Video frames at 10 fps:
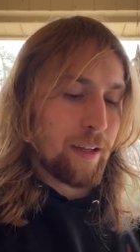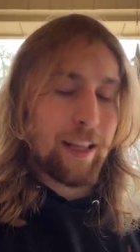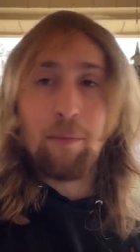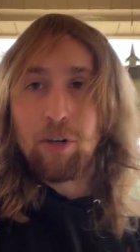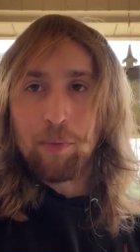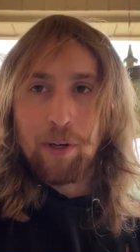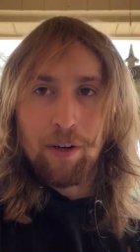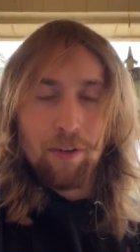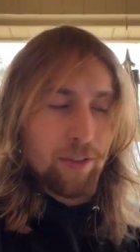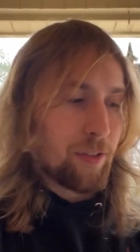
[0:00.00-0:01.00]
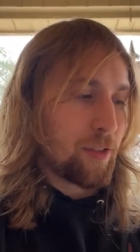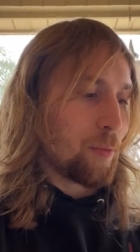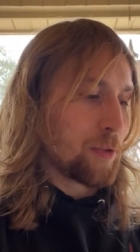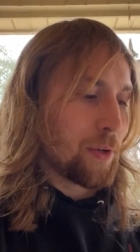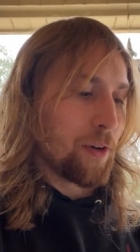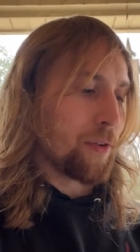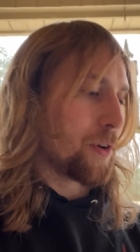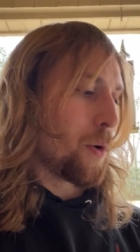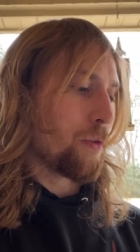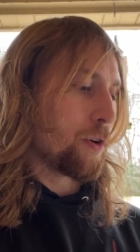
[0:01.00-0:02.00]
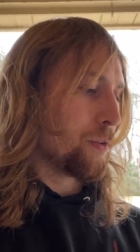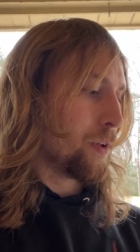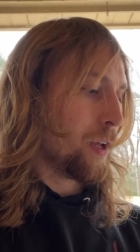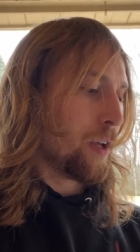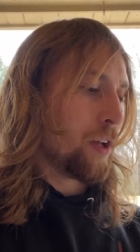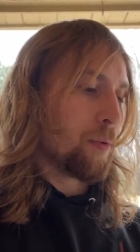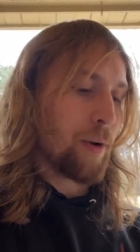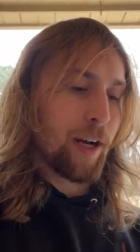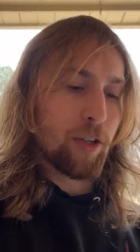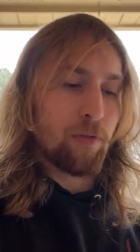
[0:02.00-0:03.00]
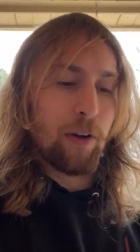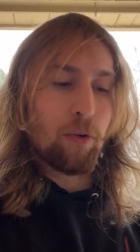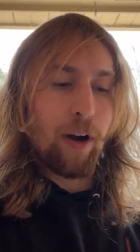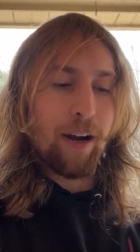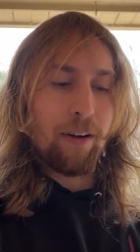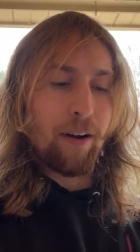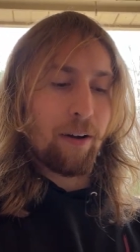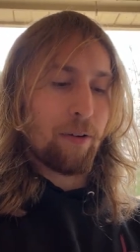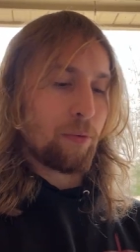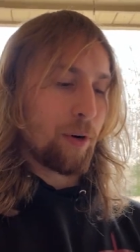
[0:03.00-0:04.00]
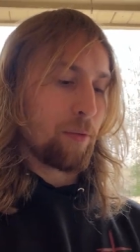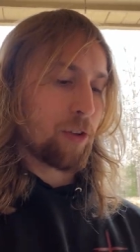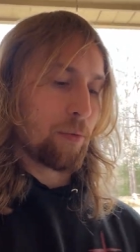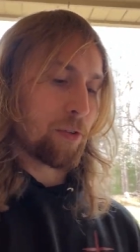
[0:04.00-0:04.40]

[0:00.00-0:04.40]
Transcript: that much material. is just so much material to go over. But I just fed rat, uh, rips on the